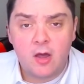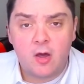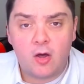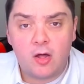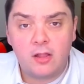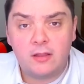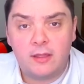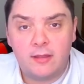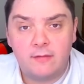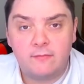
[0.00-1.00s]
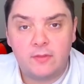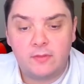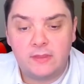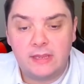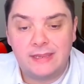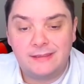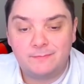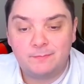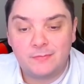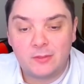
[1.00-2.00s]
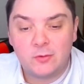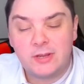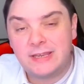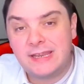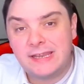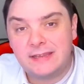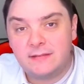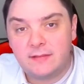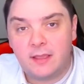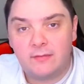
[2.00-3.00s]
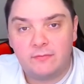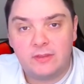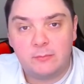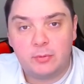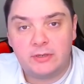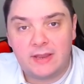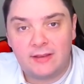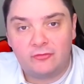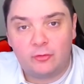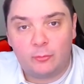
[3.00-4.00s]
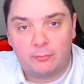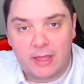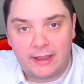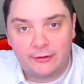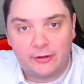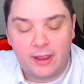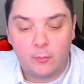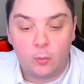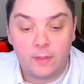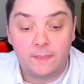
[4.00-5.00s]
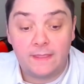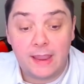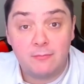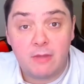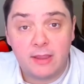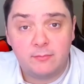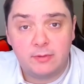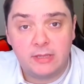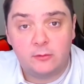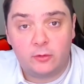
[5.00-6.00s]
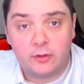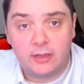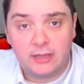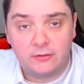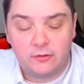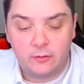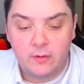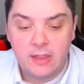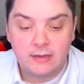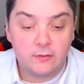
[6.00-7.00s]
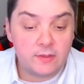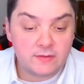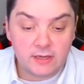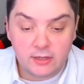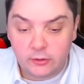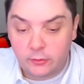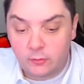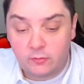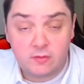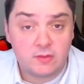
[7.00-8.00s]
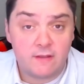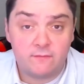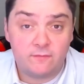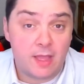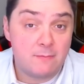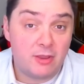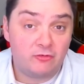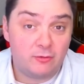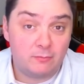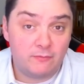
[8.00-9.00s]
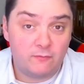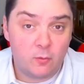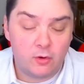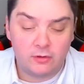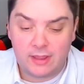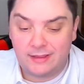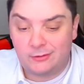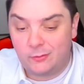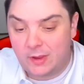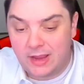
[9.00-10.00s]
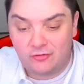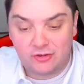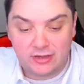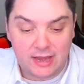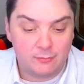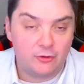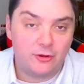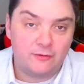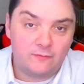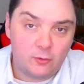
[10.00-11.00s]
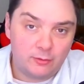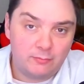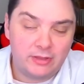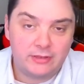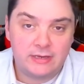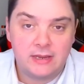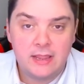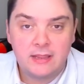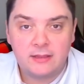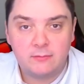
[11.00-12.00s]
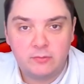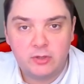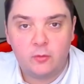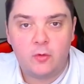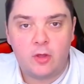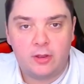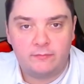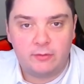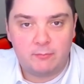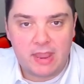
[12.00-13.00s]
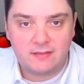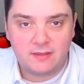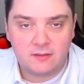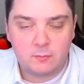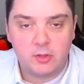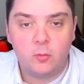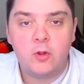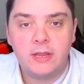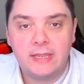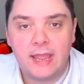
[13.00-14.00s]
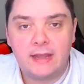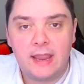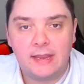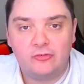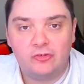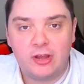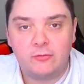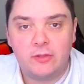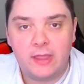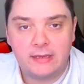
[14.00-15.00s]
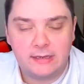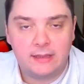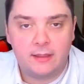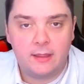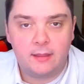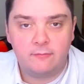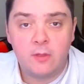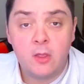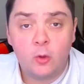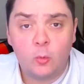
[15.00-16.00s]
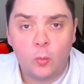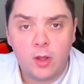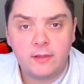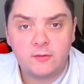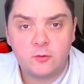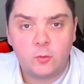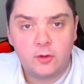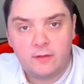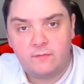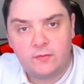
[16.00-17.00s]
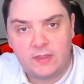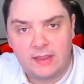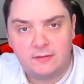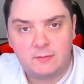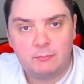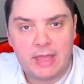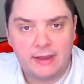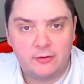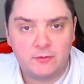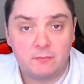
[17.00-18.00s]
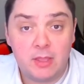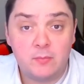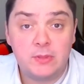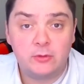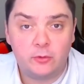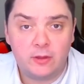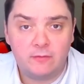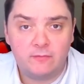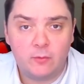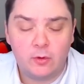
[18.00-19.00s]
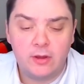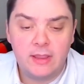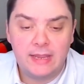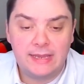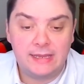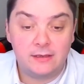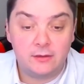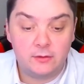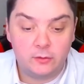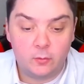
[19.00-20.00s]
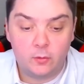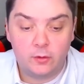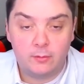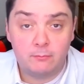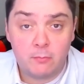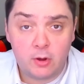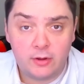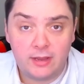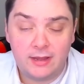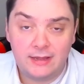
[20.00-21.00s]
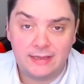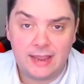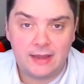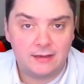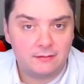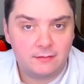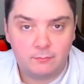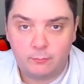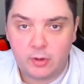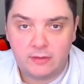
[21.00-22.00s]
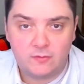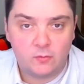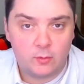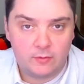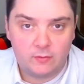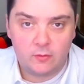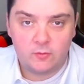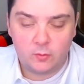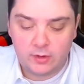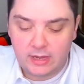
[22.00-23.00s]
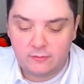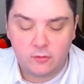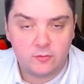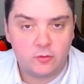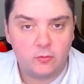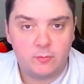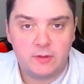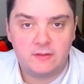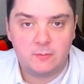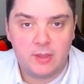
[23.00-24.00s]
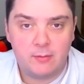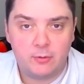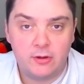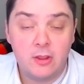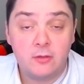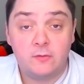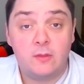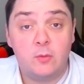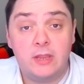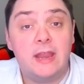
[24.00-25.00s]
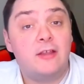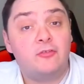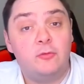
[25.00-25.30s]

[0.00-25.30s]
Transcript: all of the sort of needs of the potential buyer and what they might be looking into. Now, this can include the stuff I mentioned before, like location, neighborhood, affordability, commute, all of the basics, but you want to get a general idea of what sort of things buyers might be looking for in your market. And again, brainstorming those. We're getting those onto a piece of paper so that we can actually